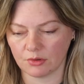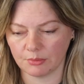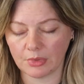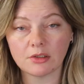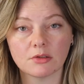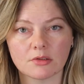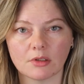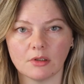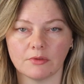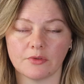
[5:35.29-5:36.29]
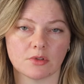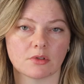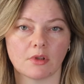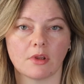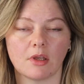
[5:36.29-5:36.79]
to remind yourself of
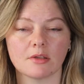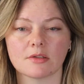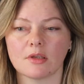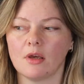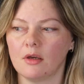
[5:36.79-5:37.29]
certain things